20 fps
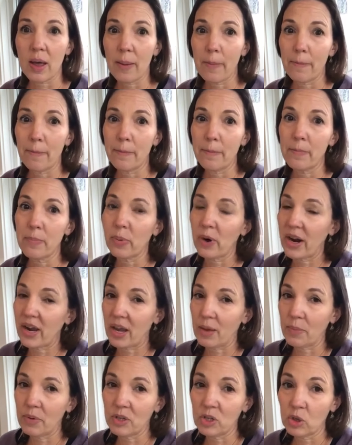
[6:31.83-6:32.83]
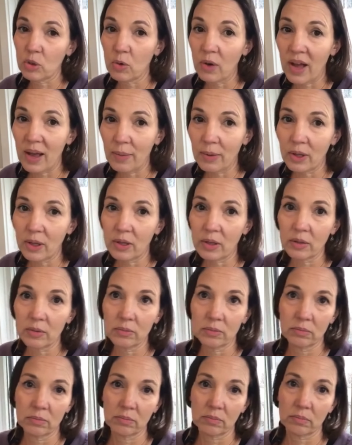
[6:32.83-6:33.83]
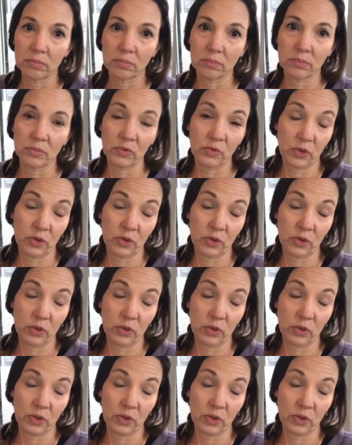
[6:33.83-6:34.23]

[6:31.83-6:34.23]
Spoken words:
break up a squabble. If you're